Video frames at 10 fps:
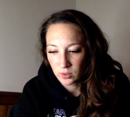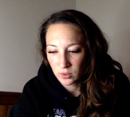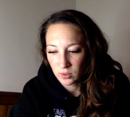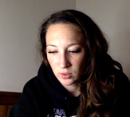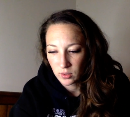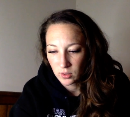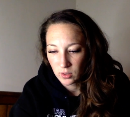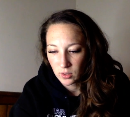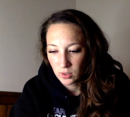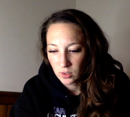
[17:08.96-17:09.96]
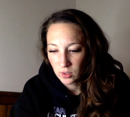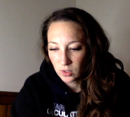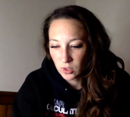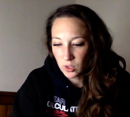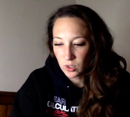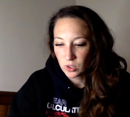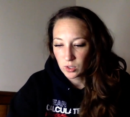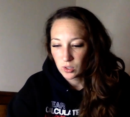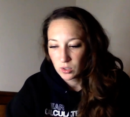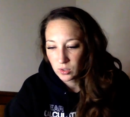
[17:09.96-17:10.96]

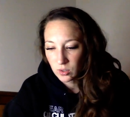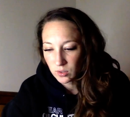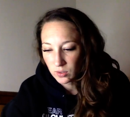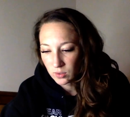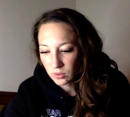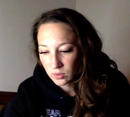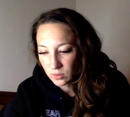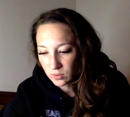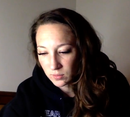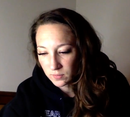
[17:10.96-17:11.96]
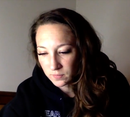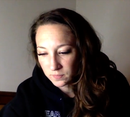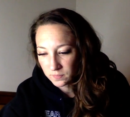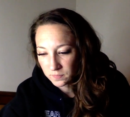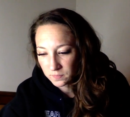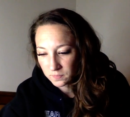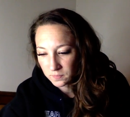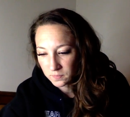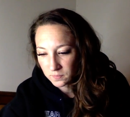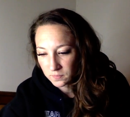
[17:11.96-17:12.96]

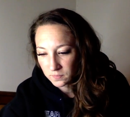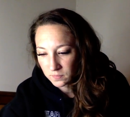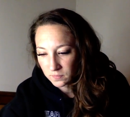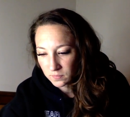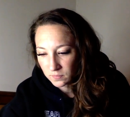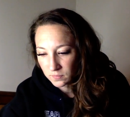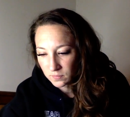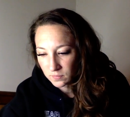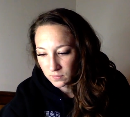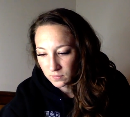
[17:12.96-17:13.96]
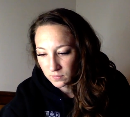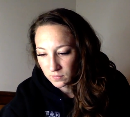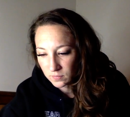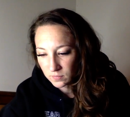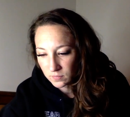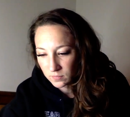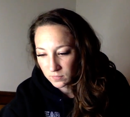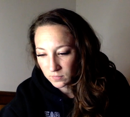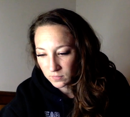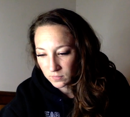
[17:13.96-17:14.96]

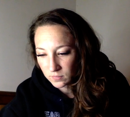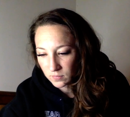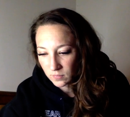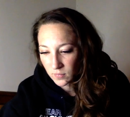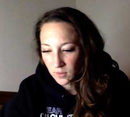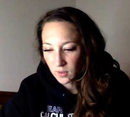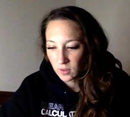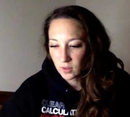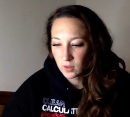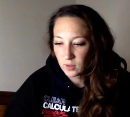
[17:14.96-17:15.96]
Nobody speaks.